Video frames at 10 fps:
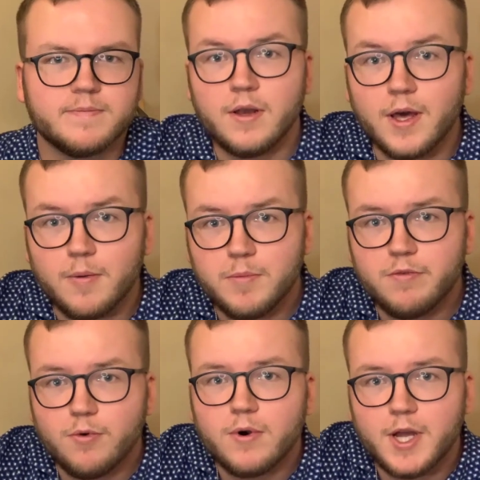Now,
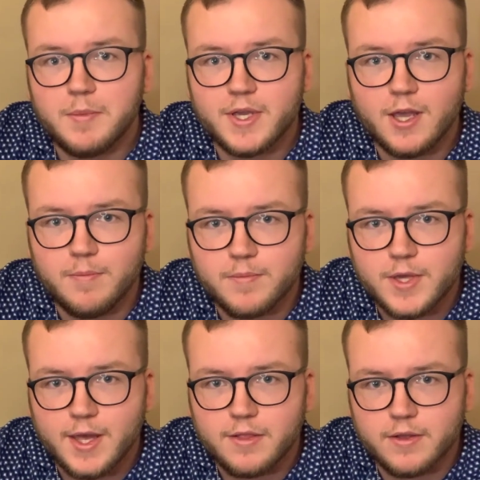before I became
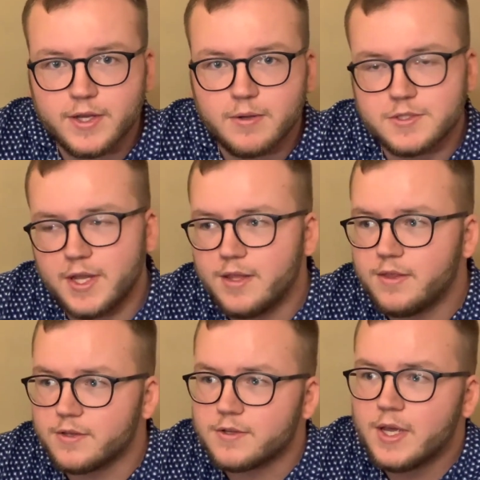Catholic, I was an
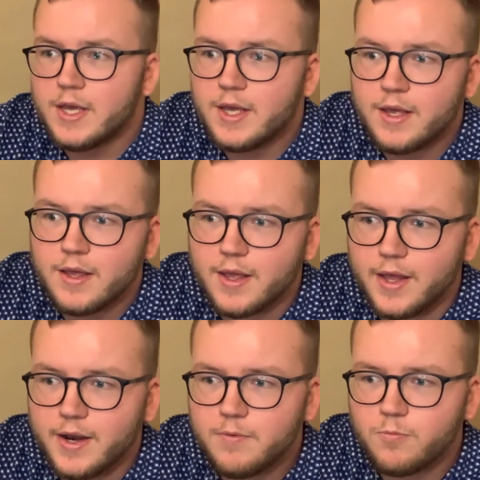atheist,
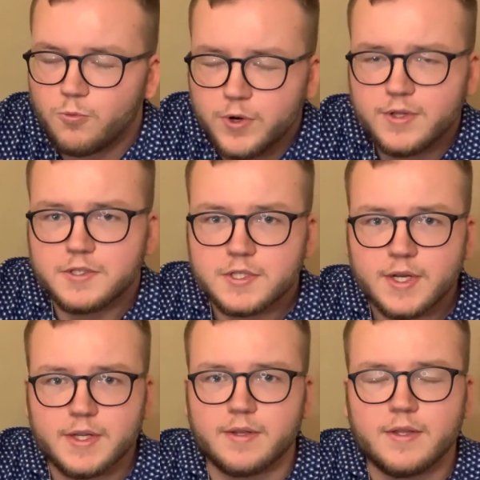and I really
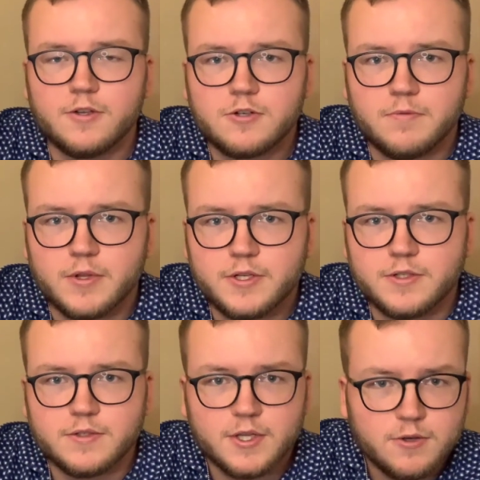studied the Eastern
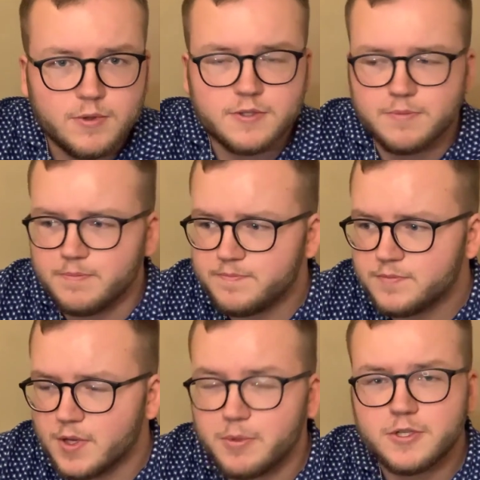religions, Hinduism,
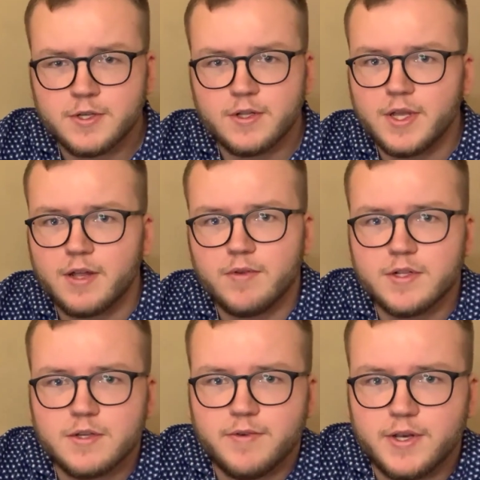particularly
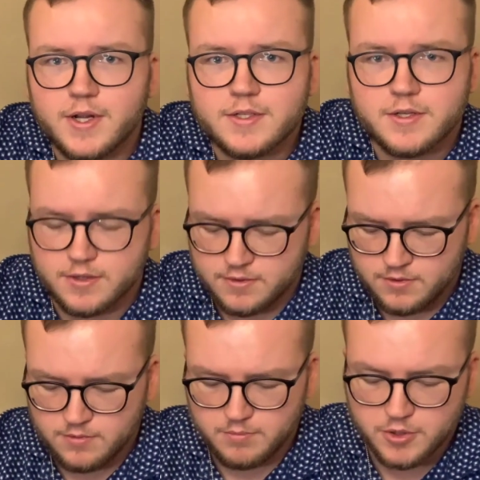Advaita Vedanta,
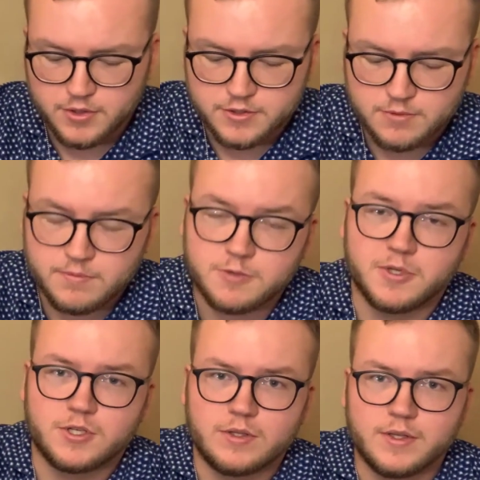Buddhism,
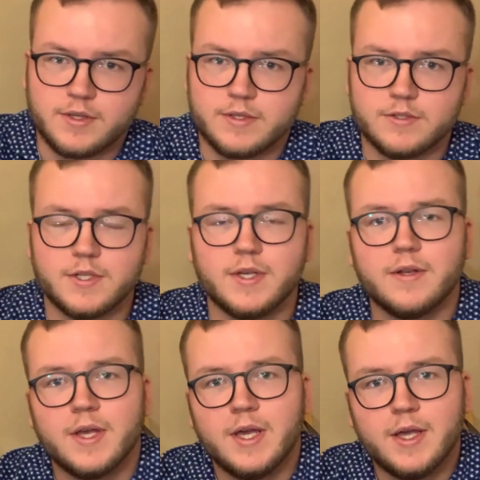especially
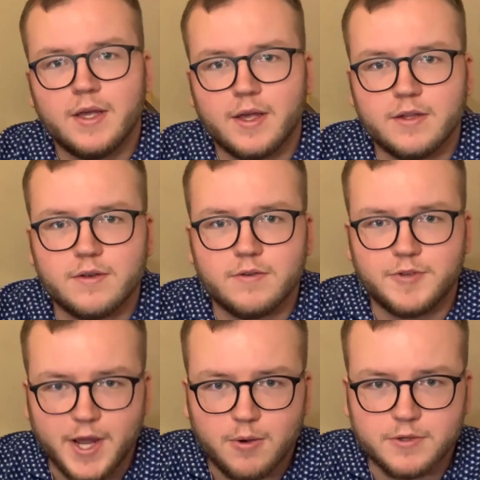Zen, and
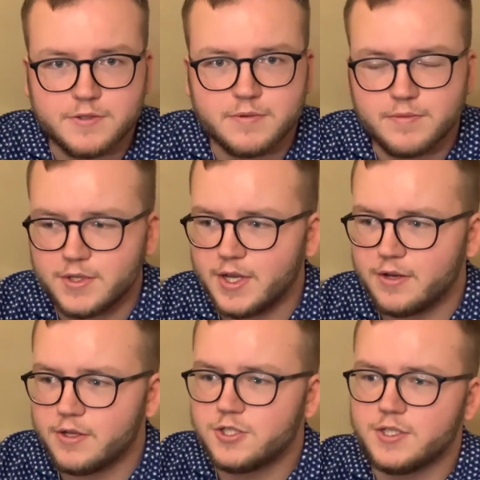Taoism, Tao
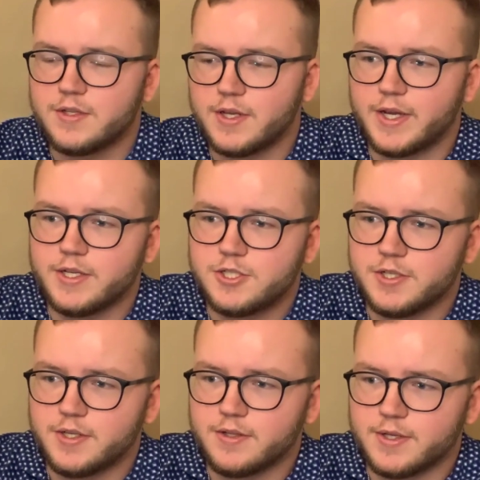Te Ching, the I
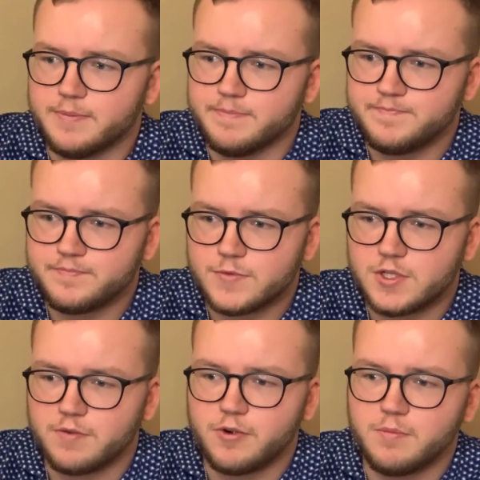Ching, the
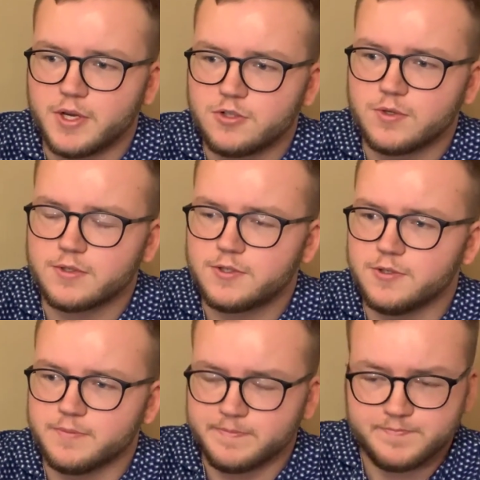stuff written by Chuang-Tzu.